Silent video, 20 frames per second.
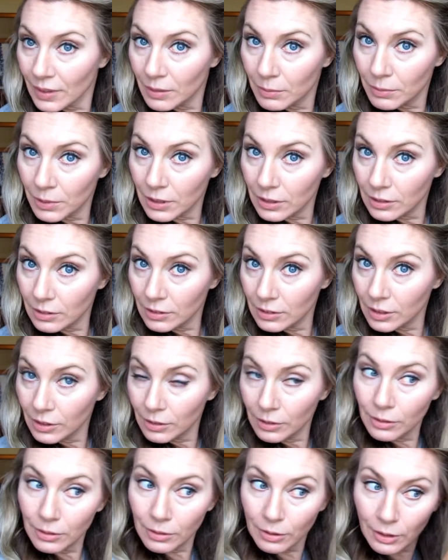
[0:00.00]
1,
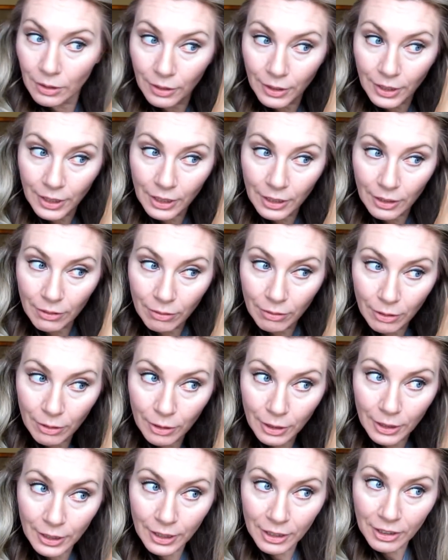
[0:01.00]
2, 3,
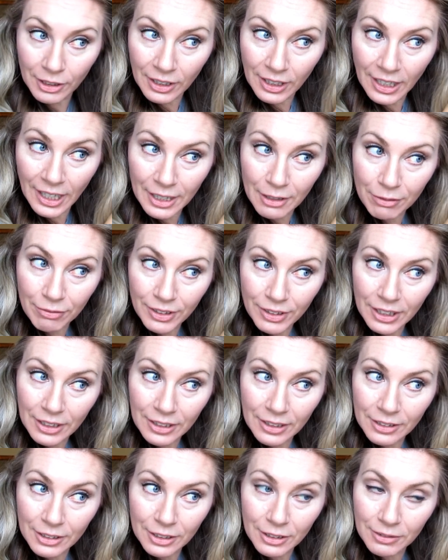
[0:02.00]
4. And you can kind of feel
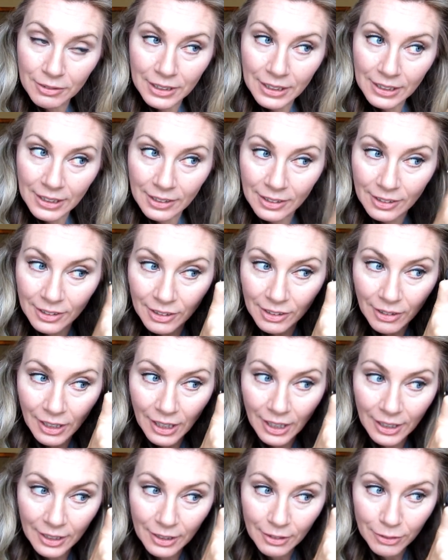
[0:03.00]
it too when it gets too
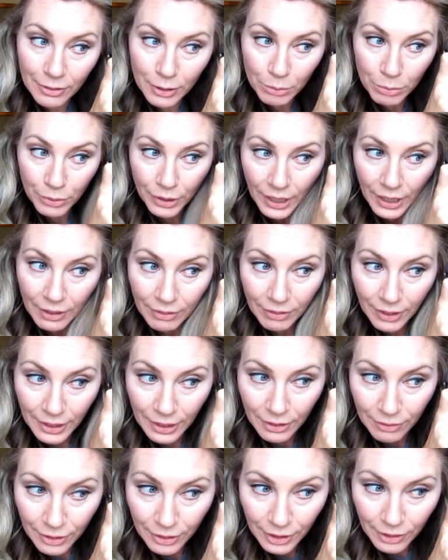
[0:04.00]
hot if you're brave. I
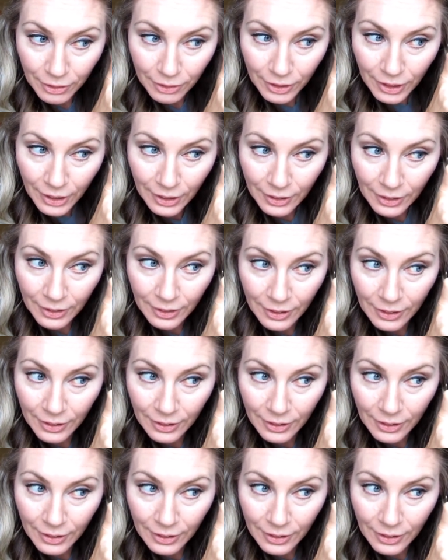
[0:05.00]
never use a